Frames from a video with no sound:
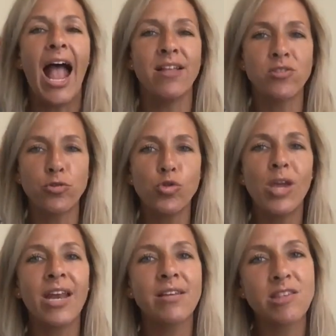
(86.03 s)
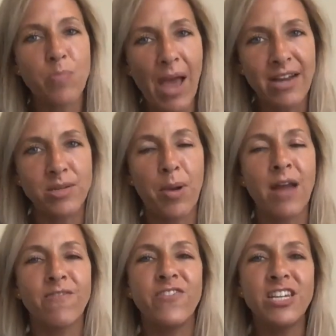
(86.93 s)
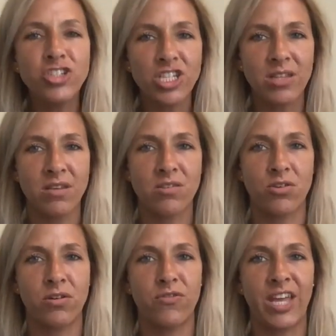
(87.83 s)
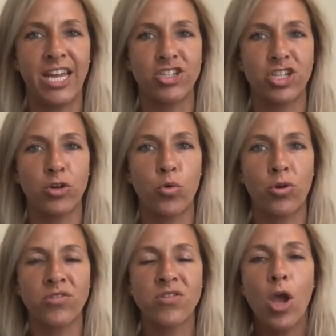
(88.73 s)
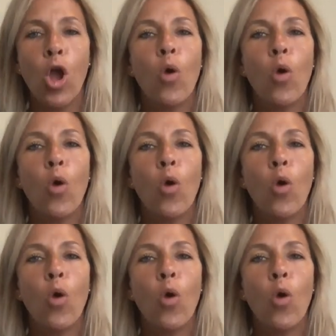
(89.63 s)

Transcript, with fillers: And so you can expect upon finishing this certification course,